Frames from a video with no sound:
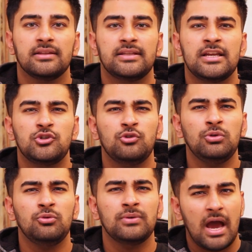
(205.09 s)
then do
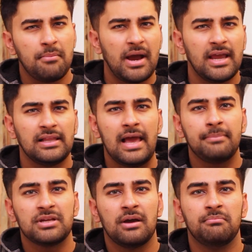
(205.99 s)
you not buy a
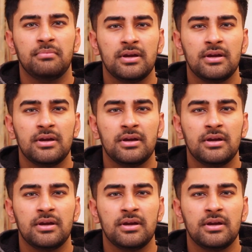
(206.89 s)
laptop?